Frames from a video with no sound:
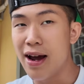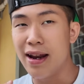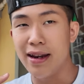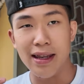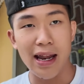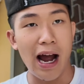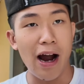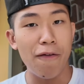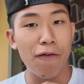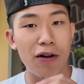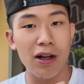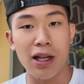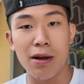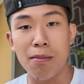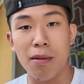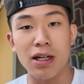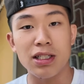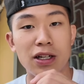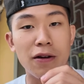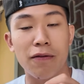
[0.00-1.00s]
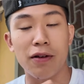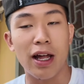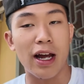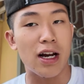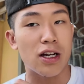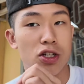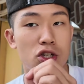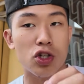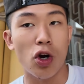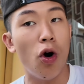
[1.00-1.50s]
Not really much of like
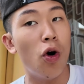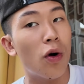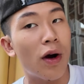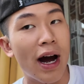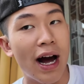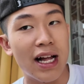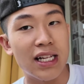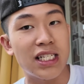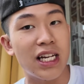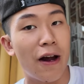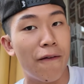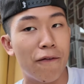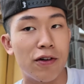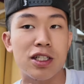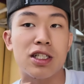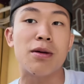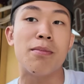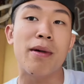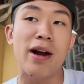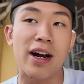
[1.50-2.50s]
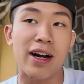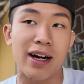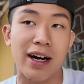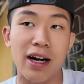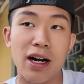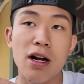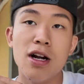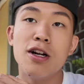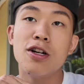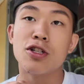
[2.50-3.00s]
a salt content versus America.
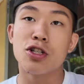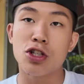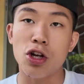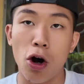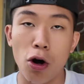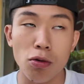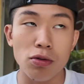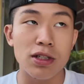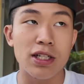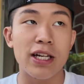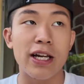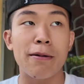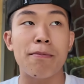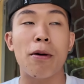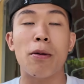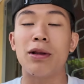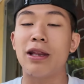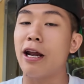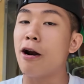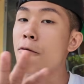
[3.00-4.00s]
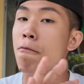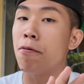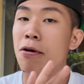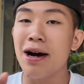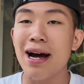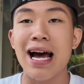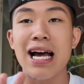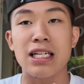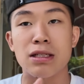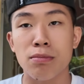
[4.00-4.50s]
Salty, but they don't put
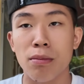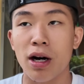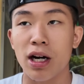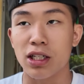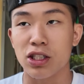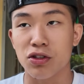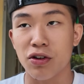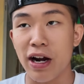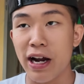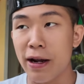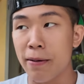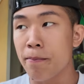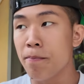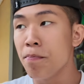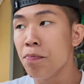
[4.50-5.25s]
as much, right?